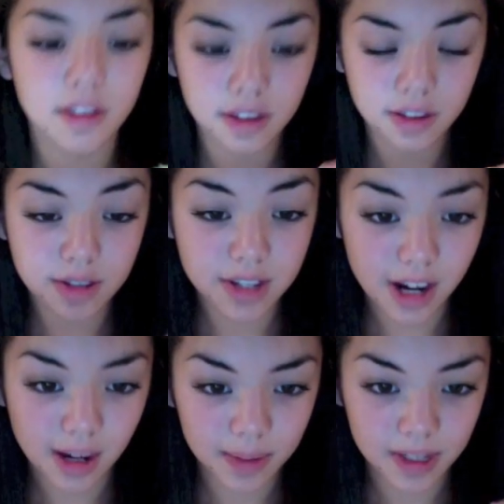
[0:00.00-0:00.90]
You
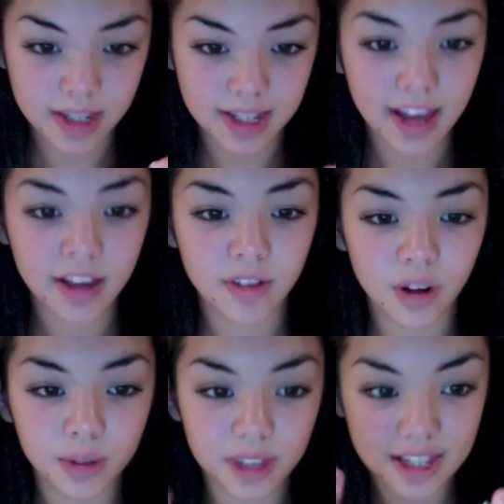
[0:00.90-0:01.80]
stop the second row
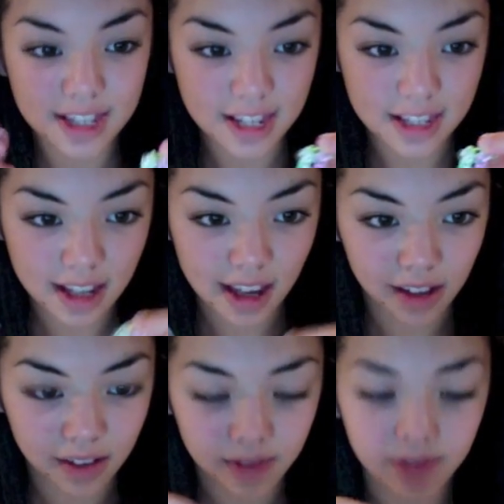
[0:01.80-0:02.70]
with the C's again,
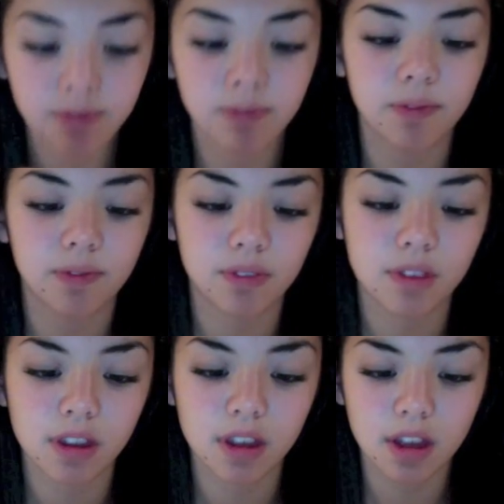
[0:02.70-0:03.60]

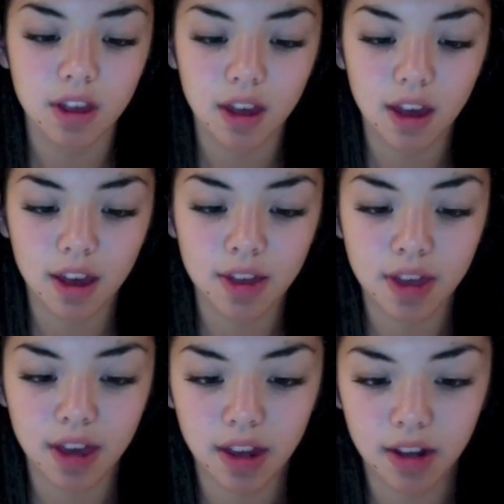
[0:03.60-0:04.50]
and
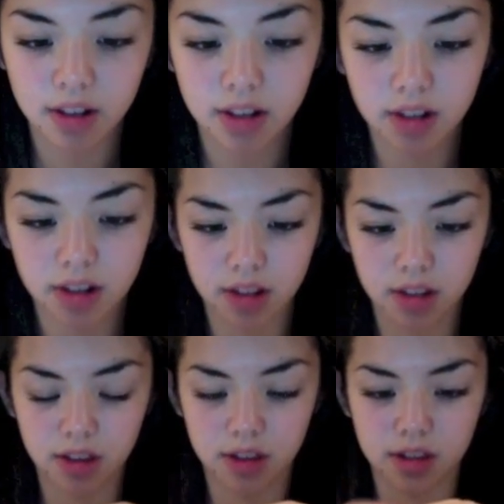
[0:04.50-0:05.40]
then
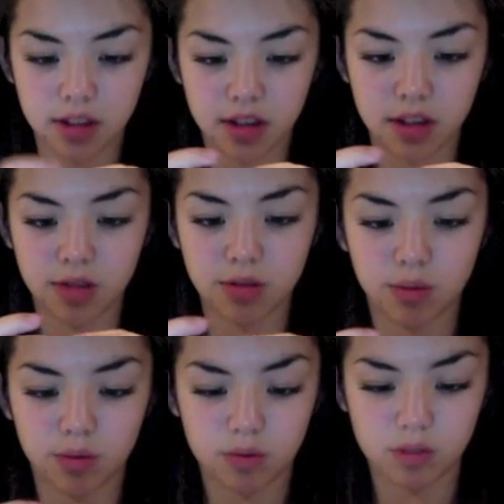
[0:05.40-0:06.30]
you
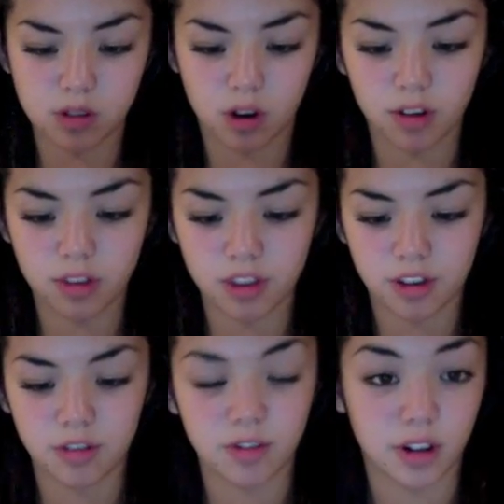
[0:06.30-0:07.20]
start the
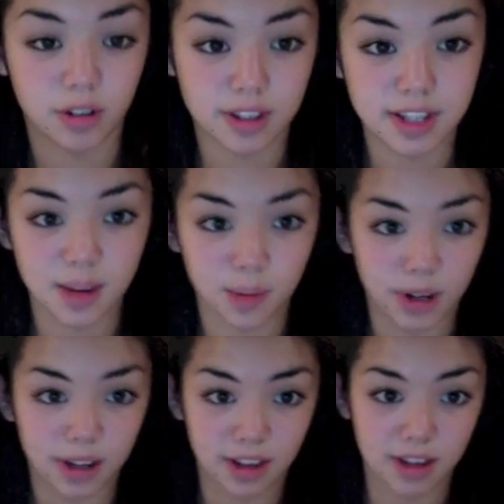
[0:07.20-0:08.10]
third row the same
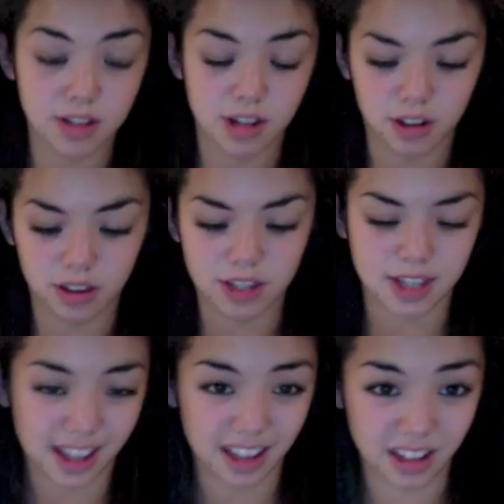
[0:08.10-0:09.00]
way that you started the
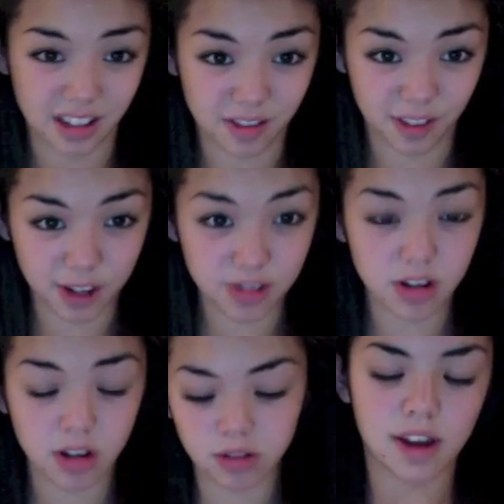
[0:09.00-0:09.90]
second and first row.
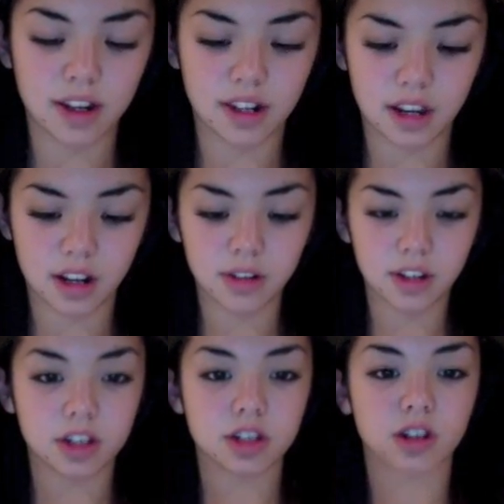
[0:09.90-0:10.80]
Now
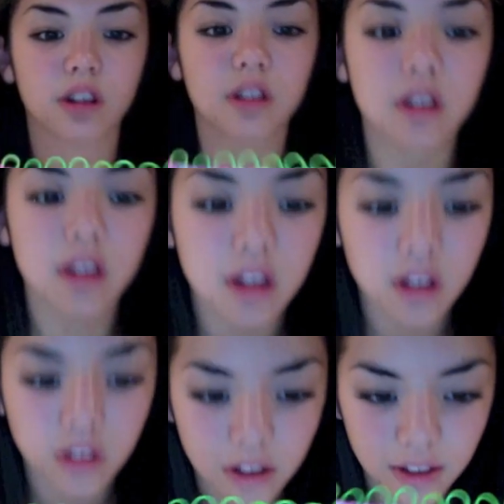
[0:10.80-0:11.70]
it should
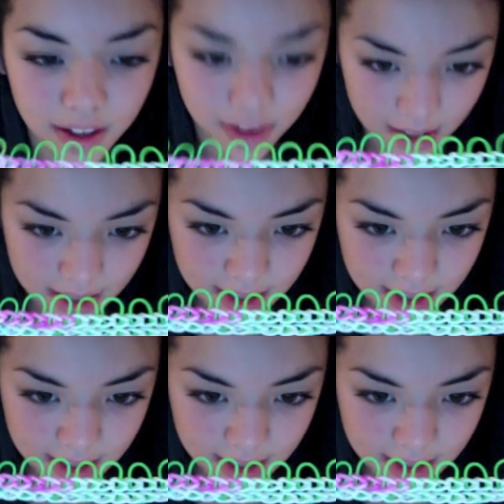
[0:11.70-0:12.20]
look like this.